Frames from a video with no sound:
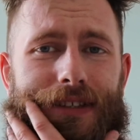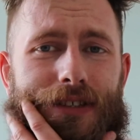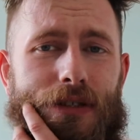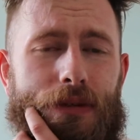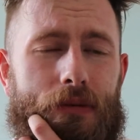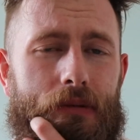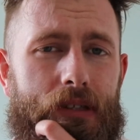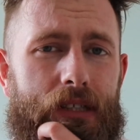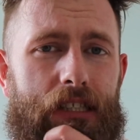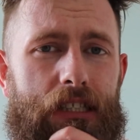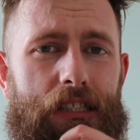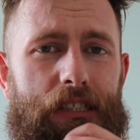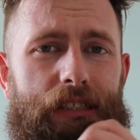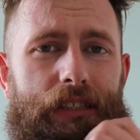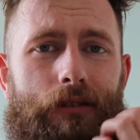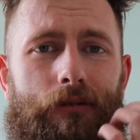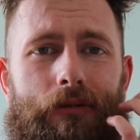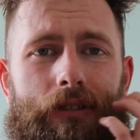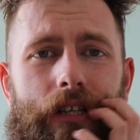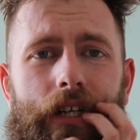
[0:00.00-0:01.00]
So it's
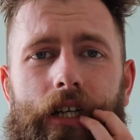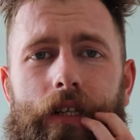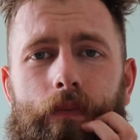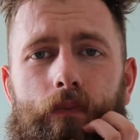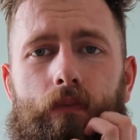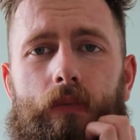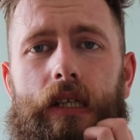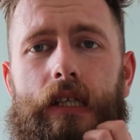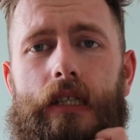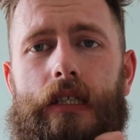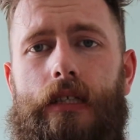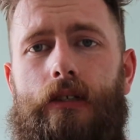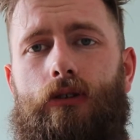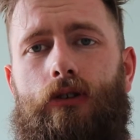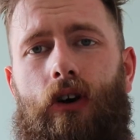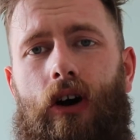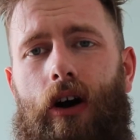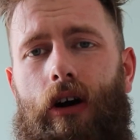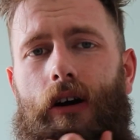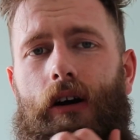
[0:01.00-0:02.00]
still damp, it's still
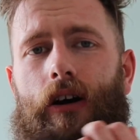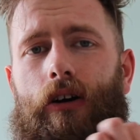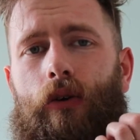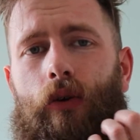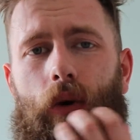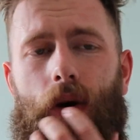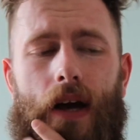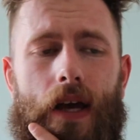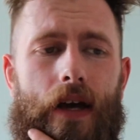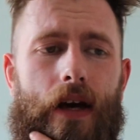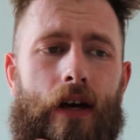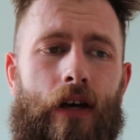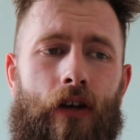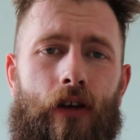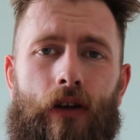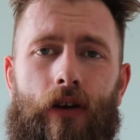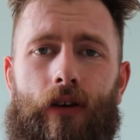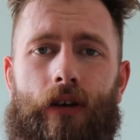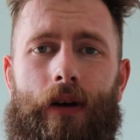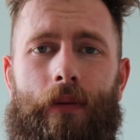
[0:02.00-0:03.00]
got quite a
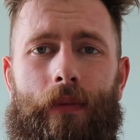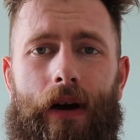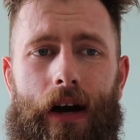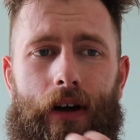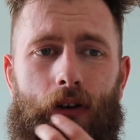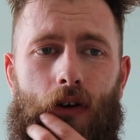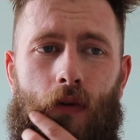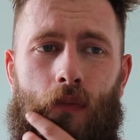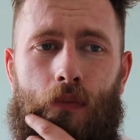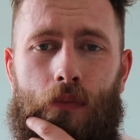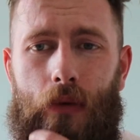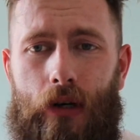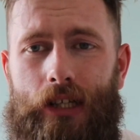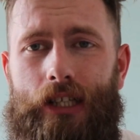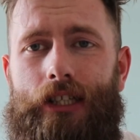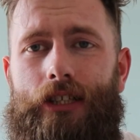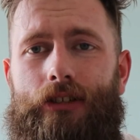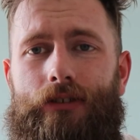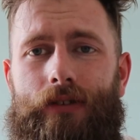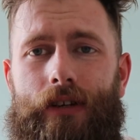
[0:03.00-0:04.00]
good amount of
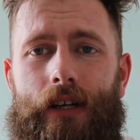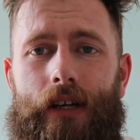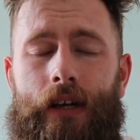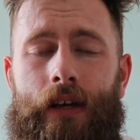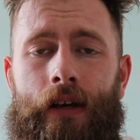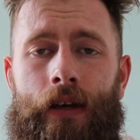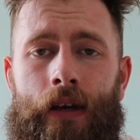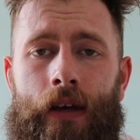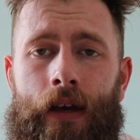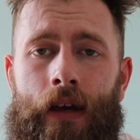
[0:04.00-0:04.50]
moisture in it.